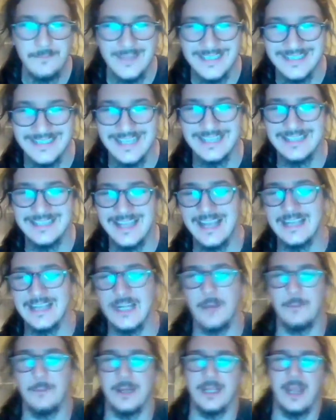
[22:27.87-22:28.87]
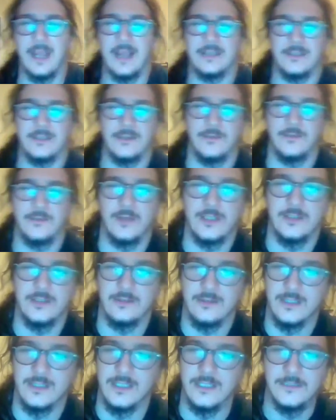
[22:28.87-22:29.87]
He's getting taken down by guys on the
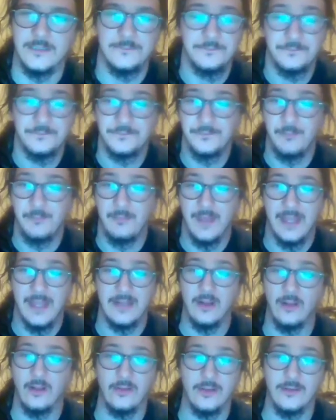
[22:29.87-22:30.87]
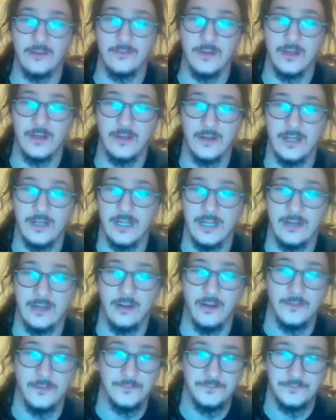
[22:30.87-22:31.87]
regional scene and not looking very good at it
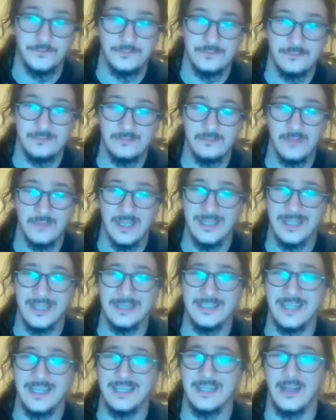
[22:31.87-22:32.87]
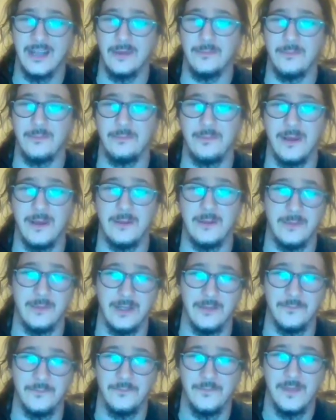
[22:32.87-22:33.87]
all. Getting taken down by
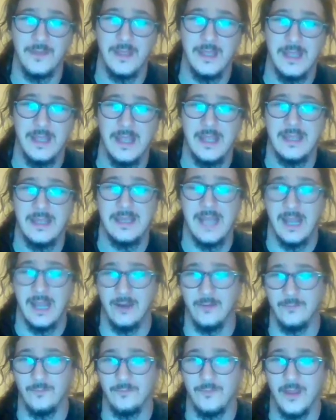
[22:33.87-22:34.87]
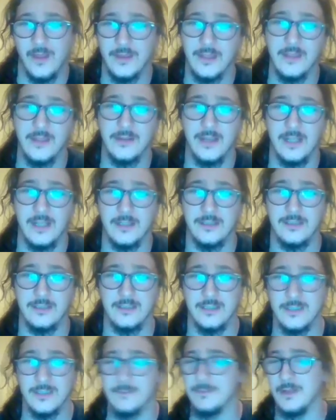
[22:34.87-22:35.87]
Will. Now, on the other hand,
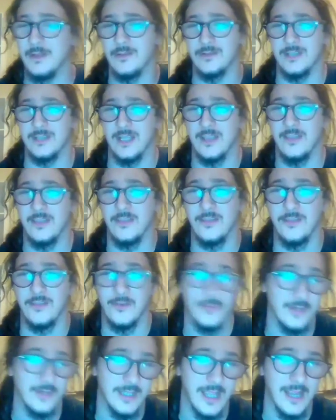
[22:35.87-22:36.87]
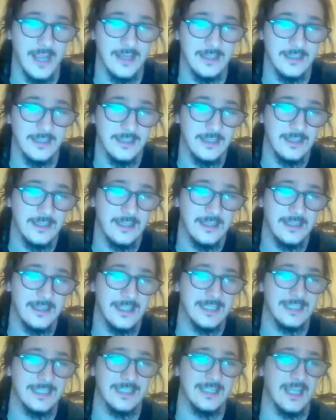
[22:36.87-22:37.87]
Jim Miller's like 38.
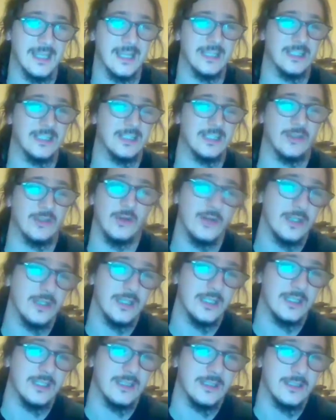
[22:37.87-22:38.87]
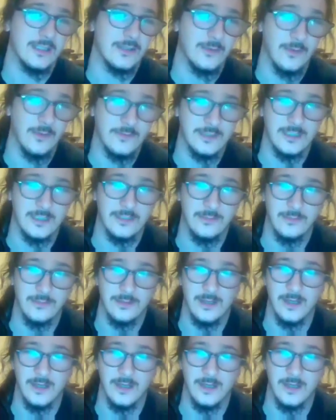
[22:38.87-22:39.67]
This is like his 30th UFC